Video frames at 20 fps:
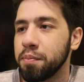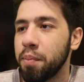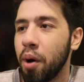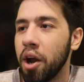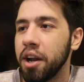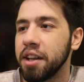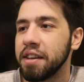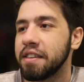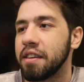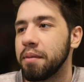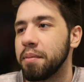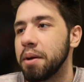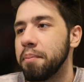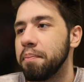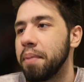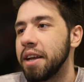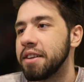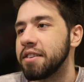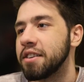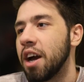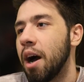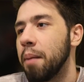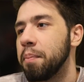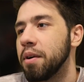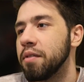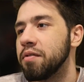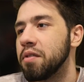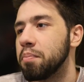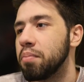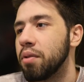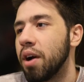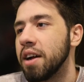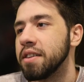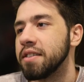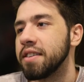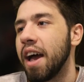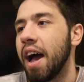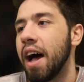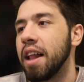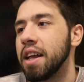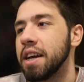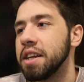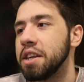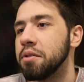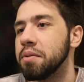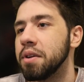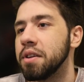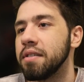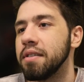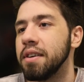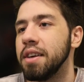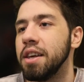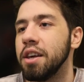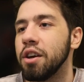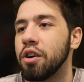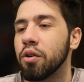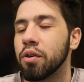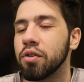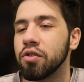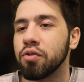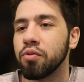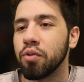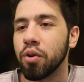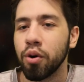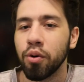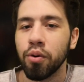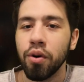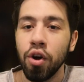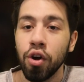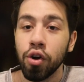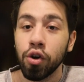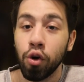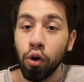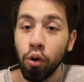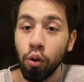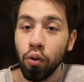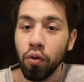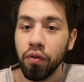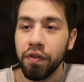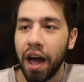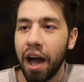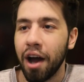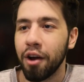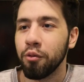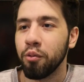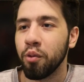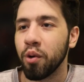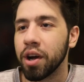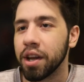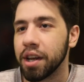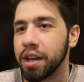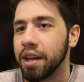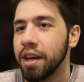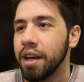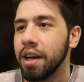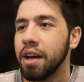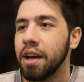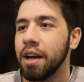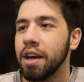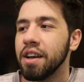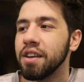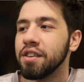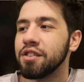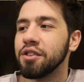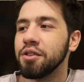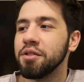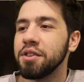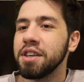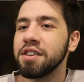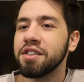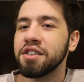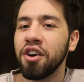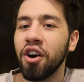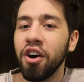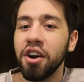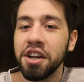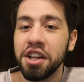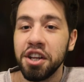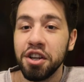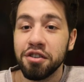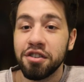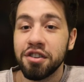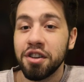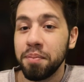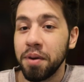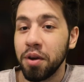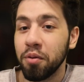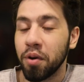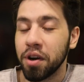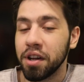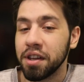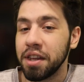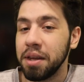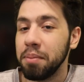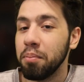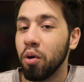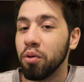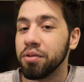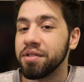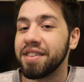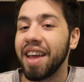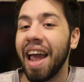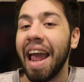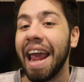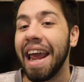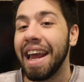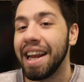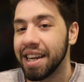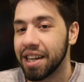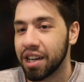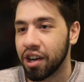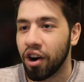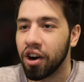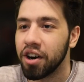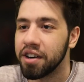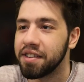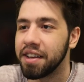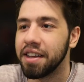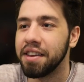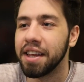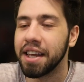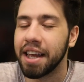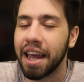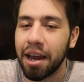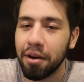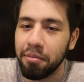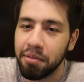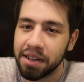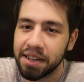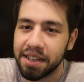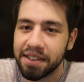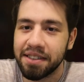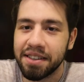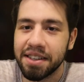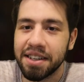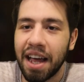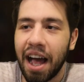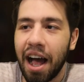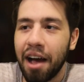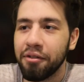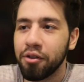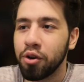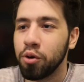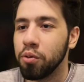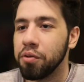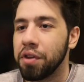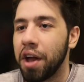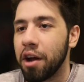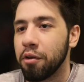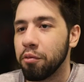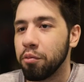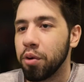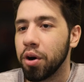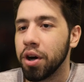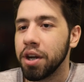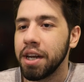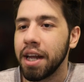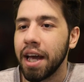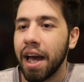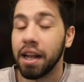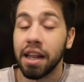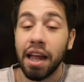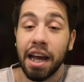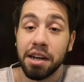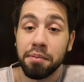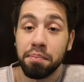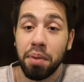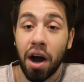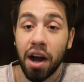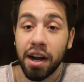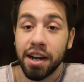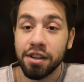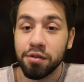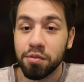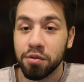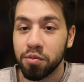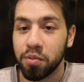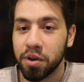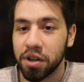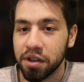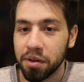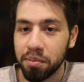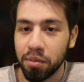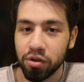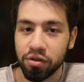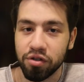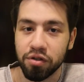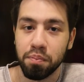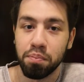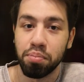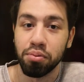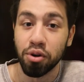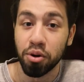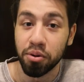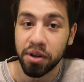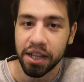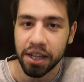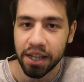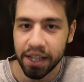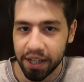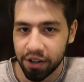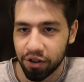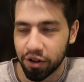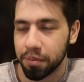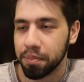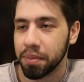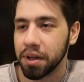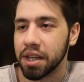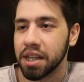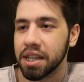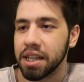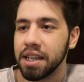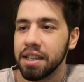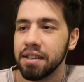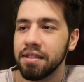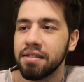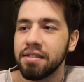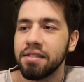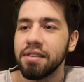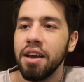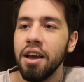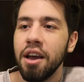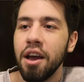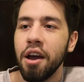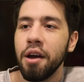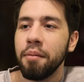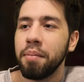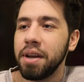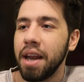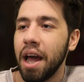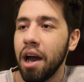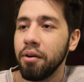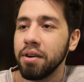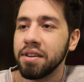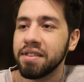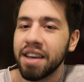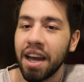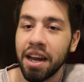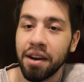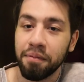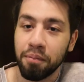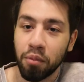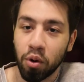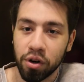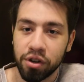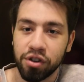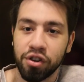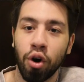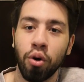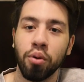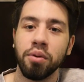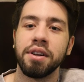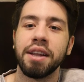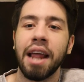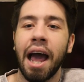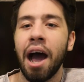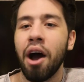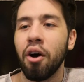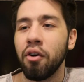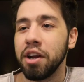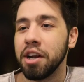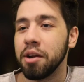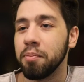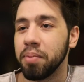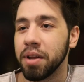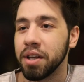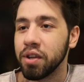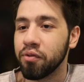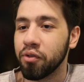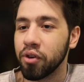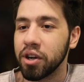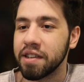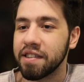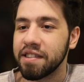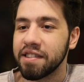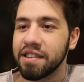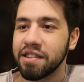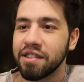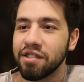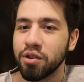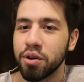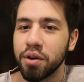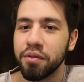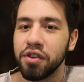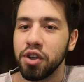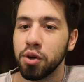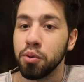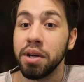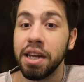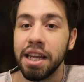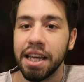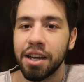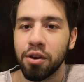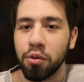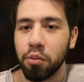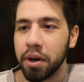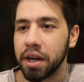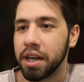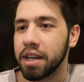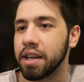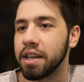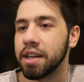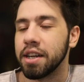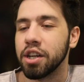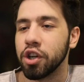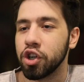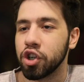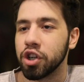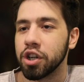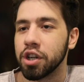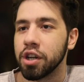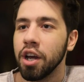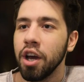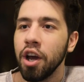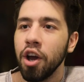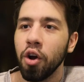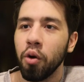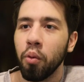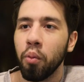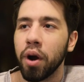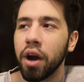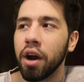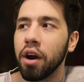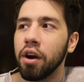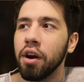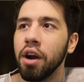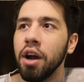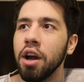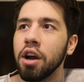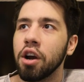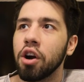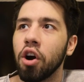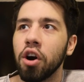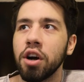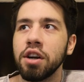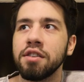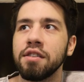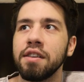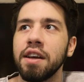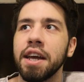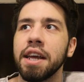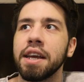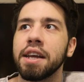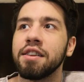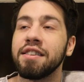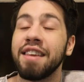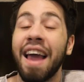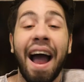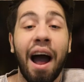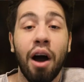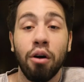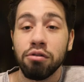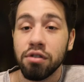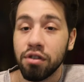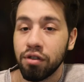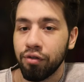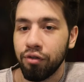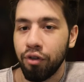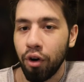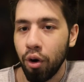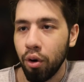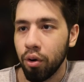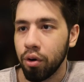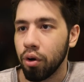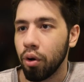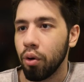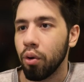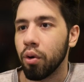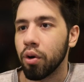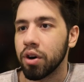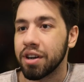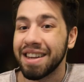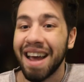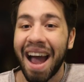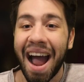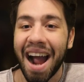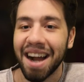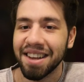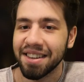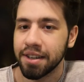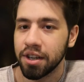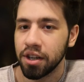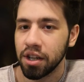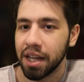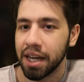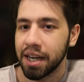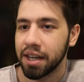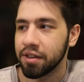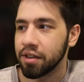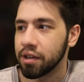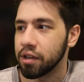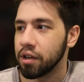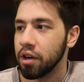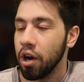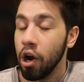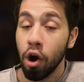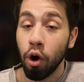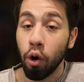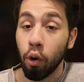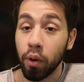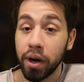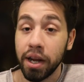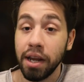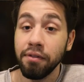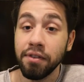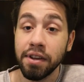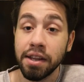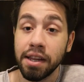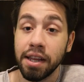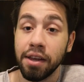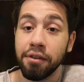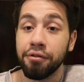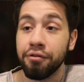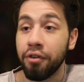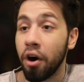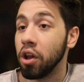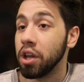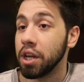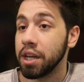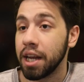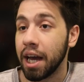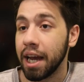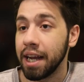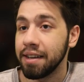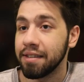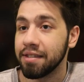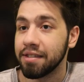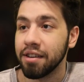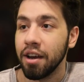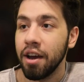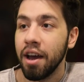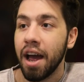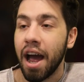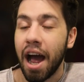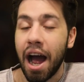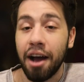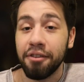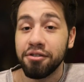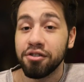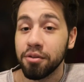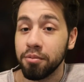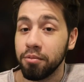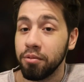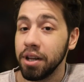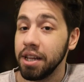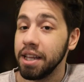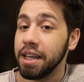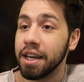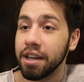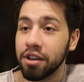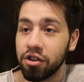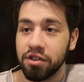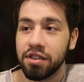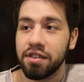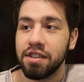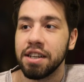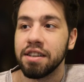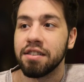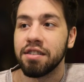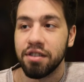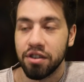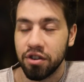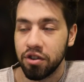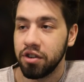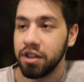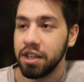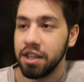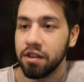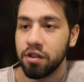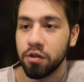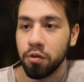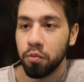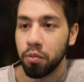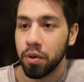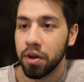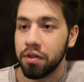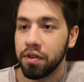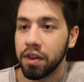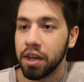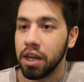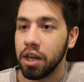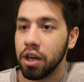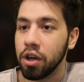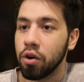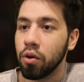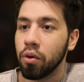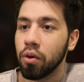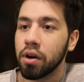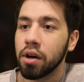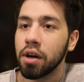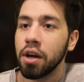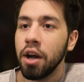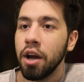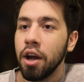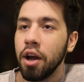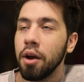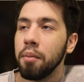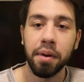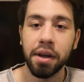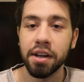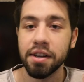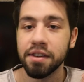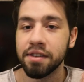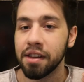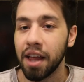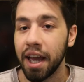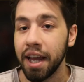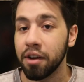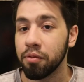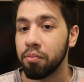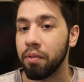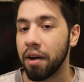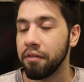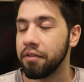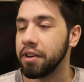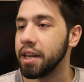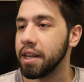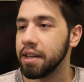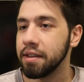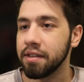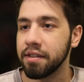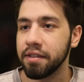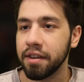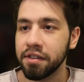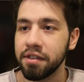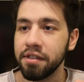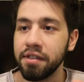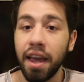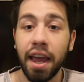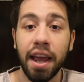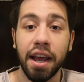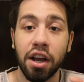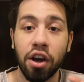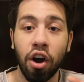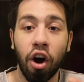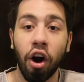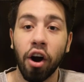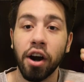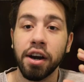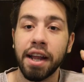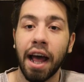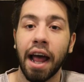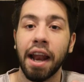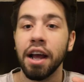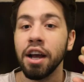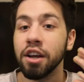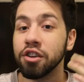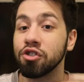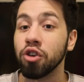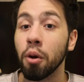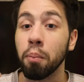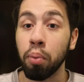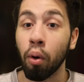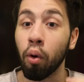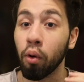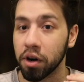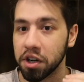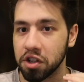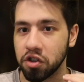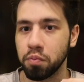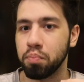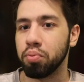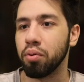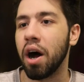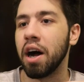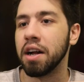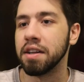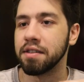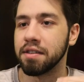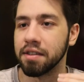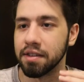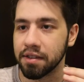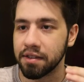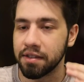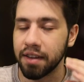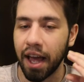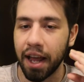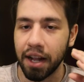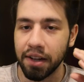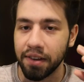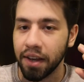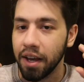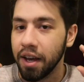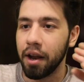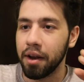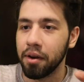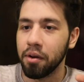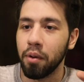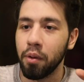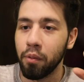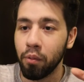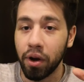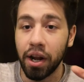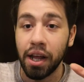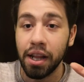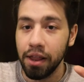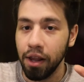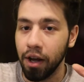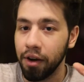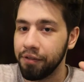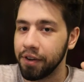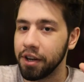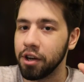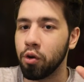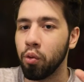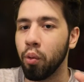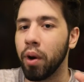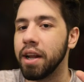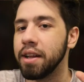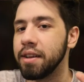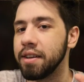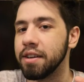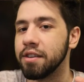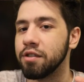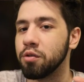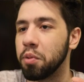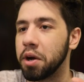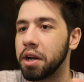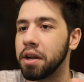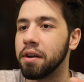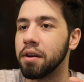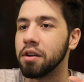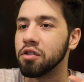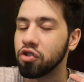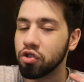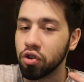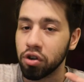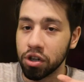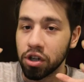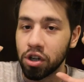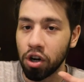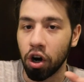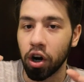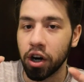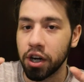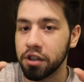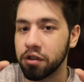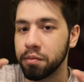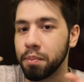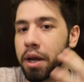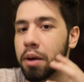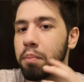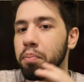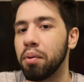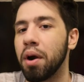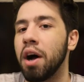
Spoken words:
spawn and summon a base copy of a bronze allied unit to Igor's row. Cooldown 1. So this card used to be one of the most hated cards in the game when this didn't have cooldown 1, and Line Pockets was one of the most broken leader abilities. But now it's kind of more toned down and it plays for its sort of unique win condition, where cards like Townsfolk or Tax Collector or even the Fallen Knights have some really interesting synergies with the Igor, because like Revenants, this is a card that supports bronzes. And what I love in Gwent is when certain cards make